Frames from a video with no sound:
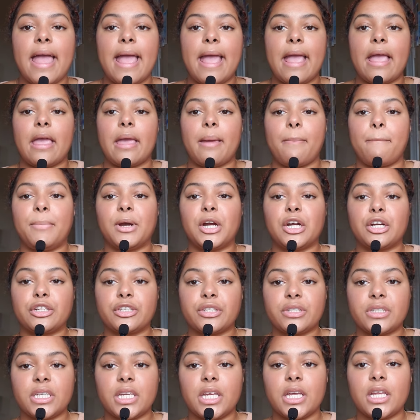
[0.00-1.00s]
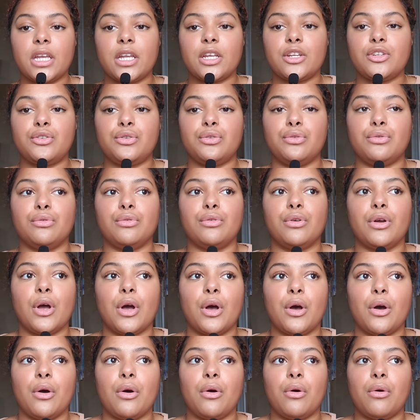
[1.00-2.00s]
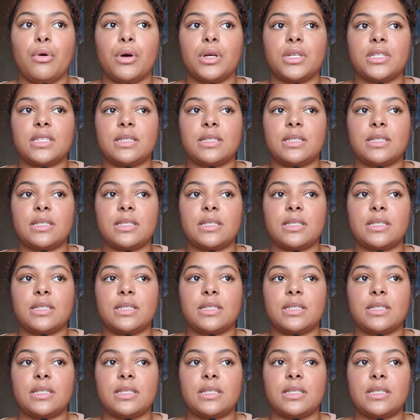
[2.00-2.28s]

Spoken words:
a person to go